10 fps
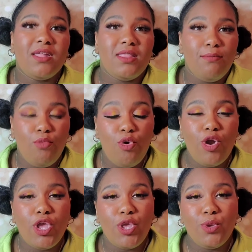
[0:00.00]
The
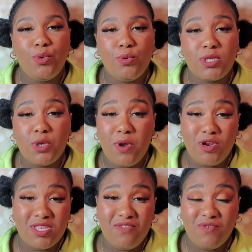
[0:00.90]
more you surround
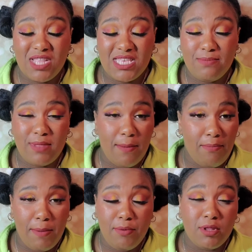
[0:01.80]
yourself with these type
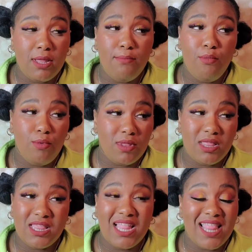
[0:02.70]
of people,
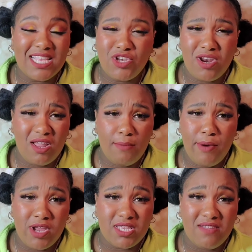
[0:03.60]
the less you're going to
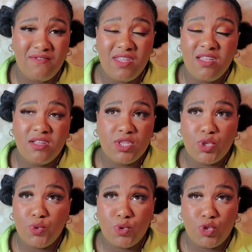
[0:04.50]
compare yourself
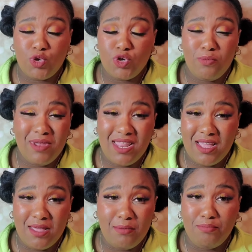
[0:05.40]
to social
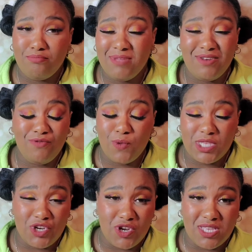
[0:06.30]
media
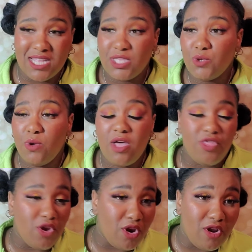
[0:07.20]
influencers and to
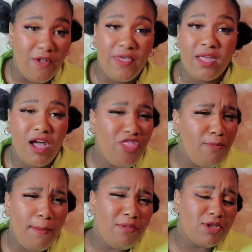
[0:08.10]
other
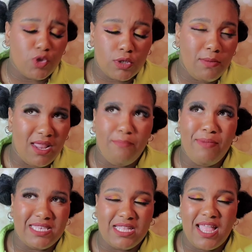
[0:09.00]
people on social media,
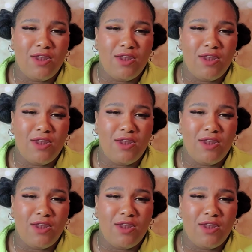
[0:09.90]
basically.